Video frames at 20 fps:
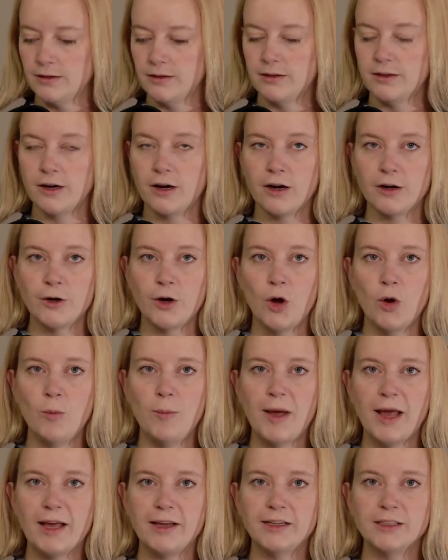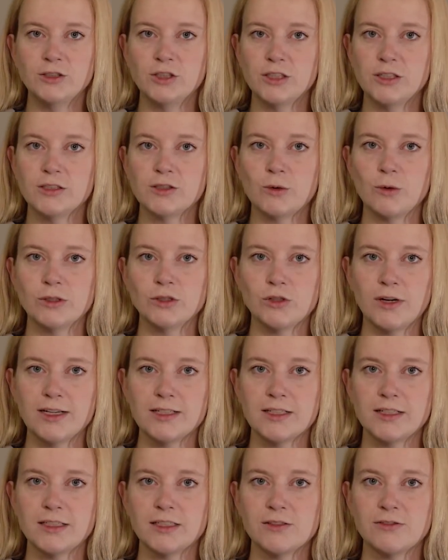There are no bandages or
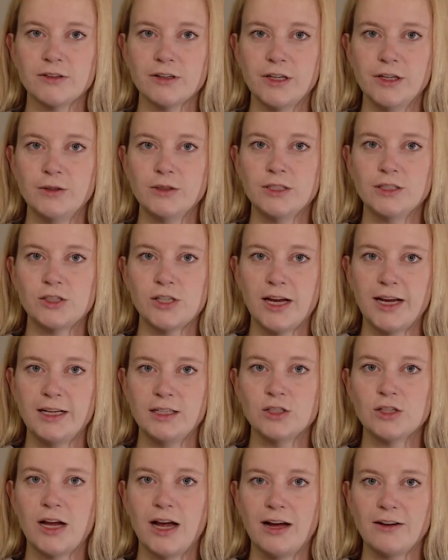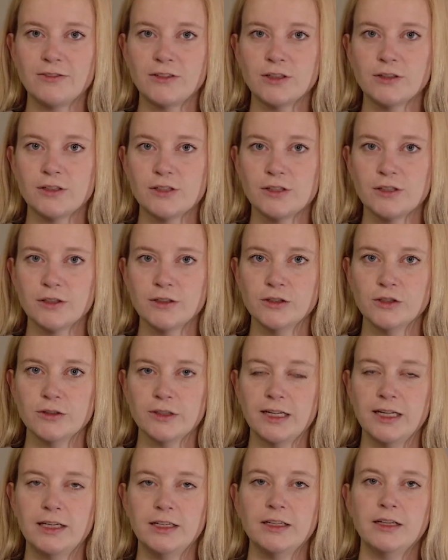dressings for you to change after the
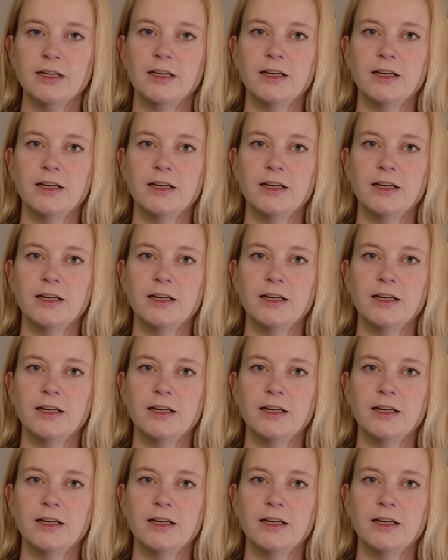surgery.